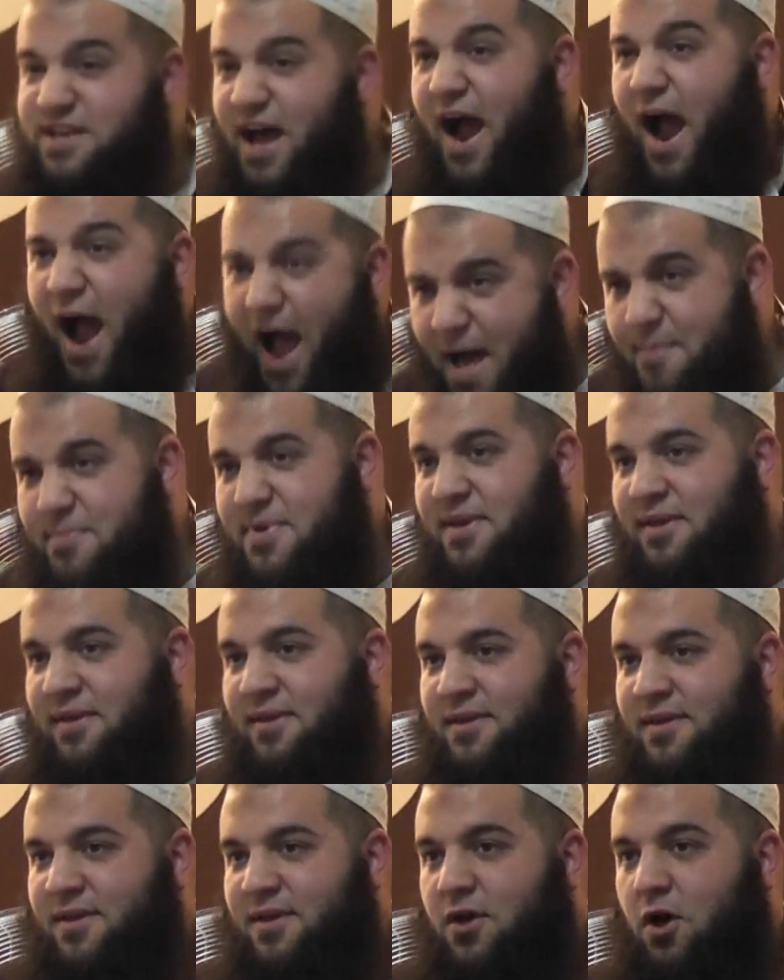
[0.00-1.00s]
a
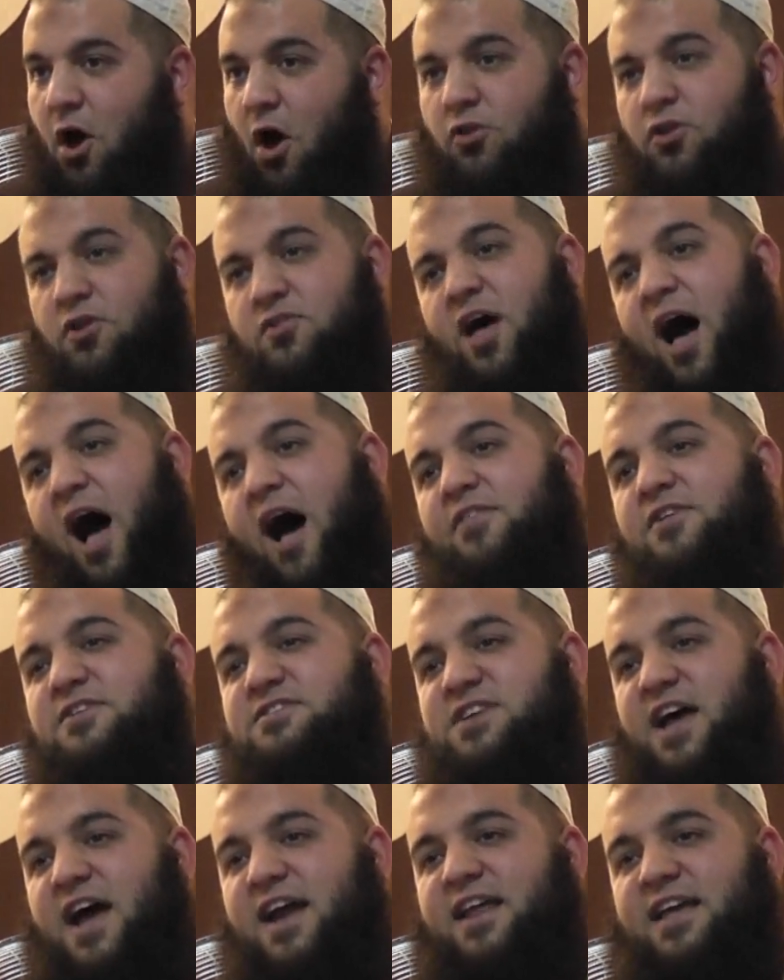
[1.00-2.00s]
Sahabi. And on the other
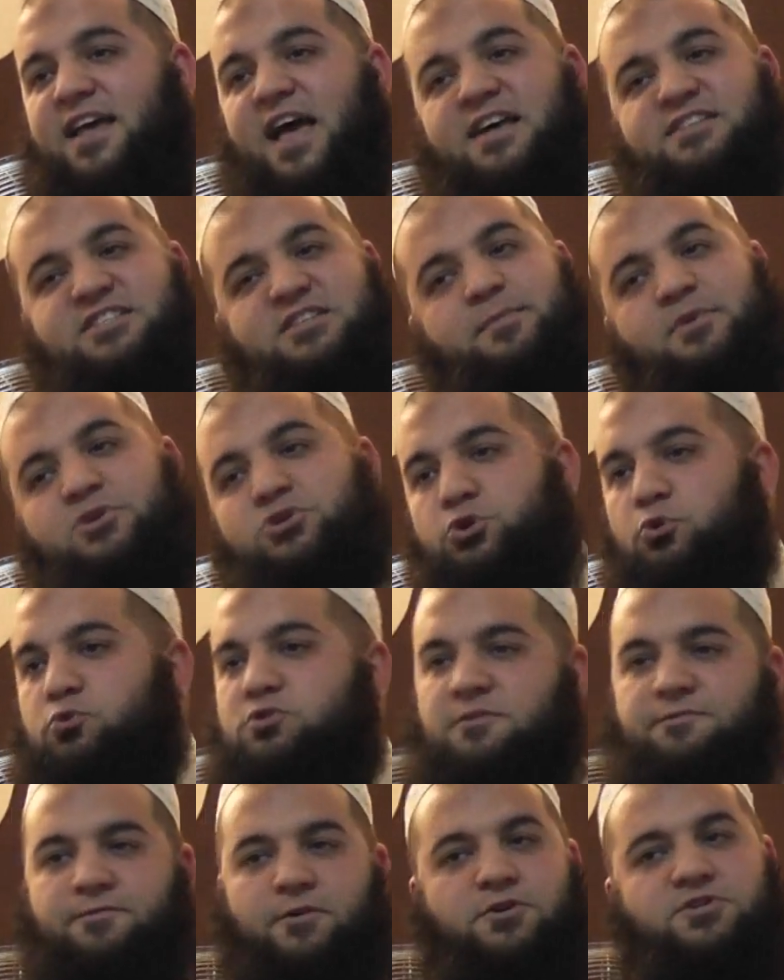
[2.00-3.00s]
side, he has to be
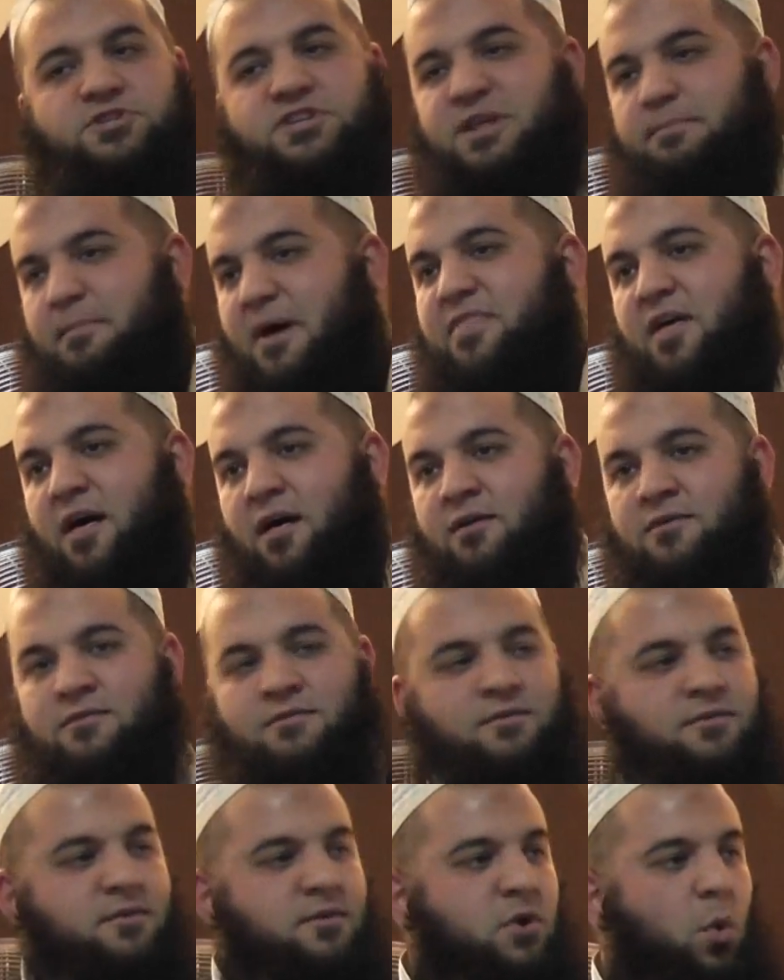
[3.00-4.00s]
dutiful to the mother.
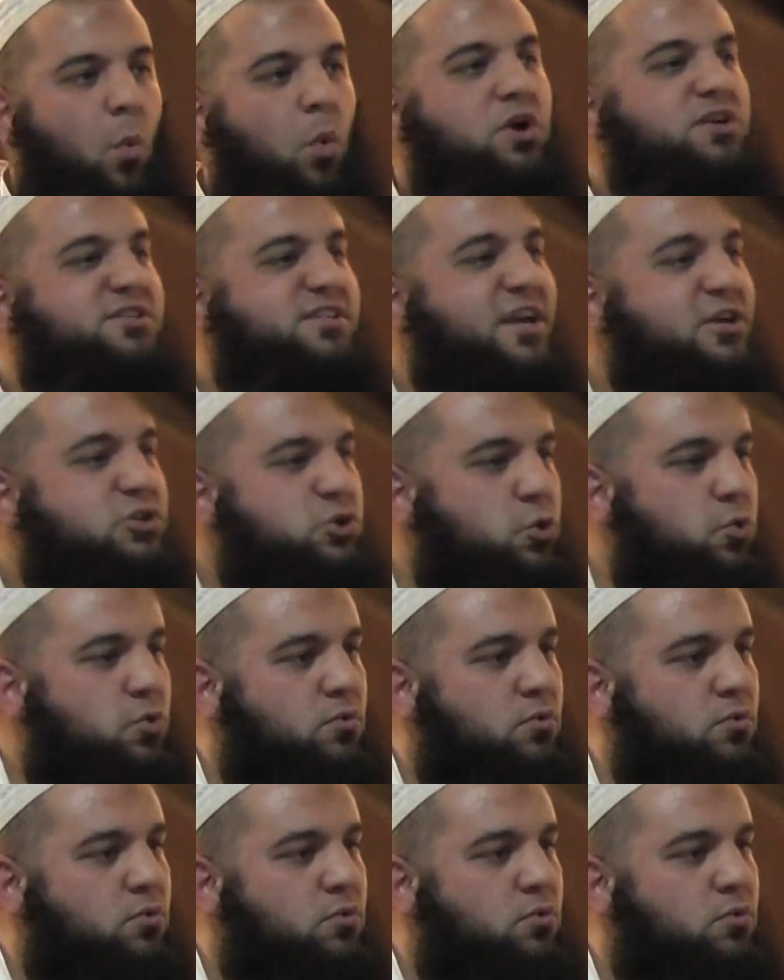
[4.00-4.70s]
What does he